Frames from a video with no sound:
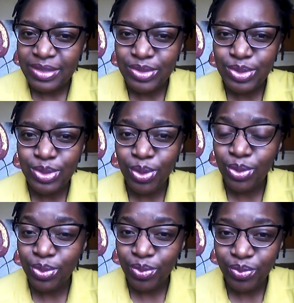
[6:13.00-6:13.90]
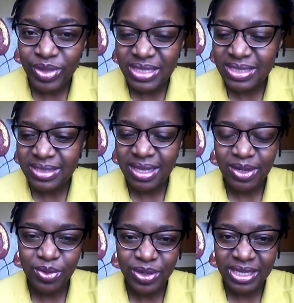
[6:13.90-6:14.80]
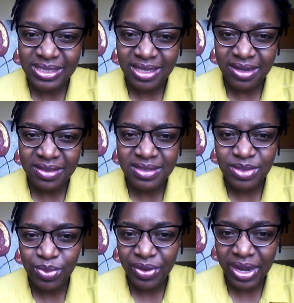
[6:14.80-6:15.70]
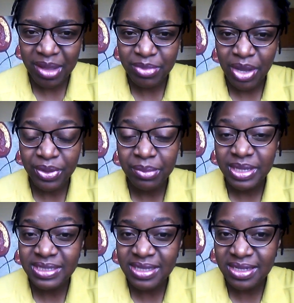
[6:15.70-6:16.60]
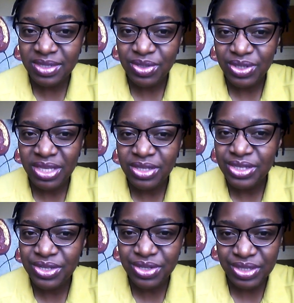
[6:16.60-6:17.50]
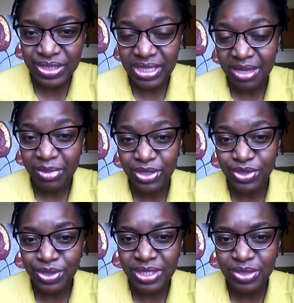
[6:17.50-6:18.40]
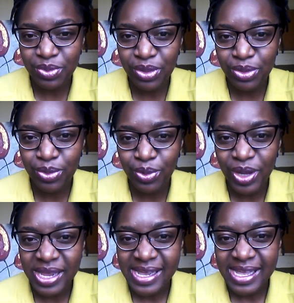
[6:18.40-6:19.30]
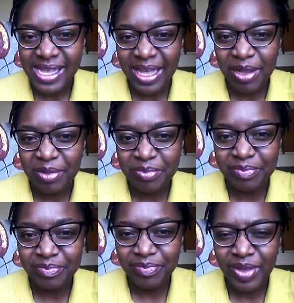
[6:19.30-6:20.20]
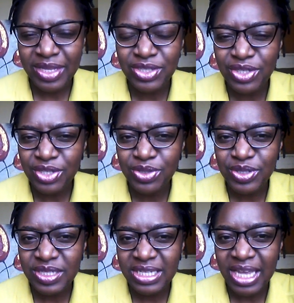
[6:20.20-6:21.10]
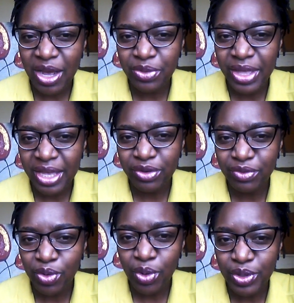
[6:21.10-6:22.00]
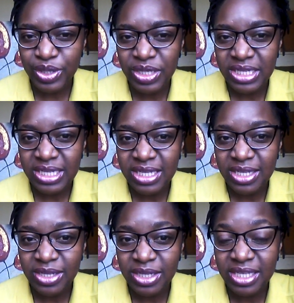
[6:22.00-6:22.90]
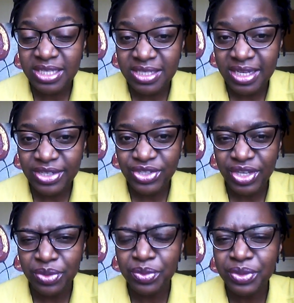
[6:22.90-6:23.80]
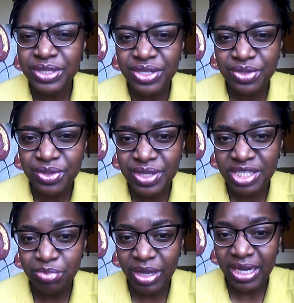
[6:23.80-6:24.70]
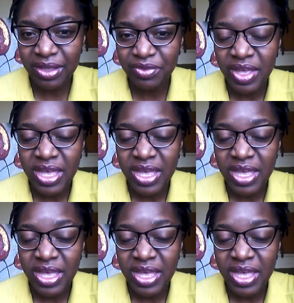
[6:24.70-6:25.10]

So this is Tariro neGitare. This is where I am now, and I'm excited to continue to share my journeys with you, and just to see how the hand of God is touching and will continue to touch my life.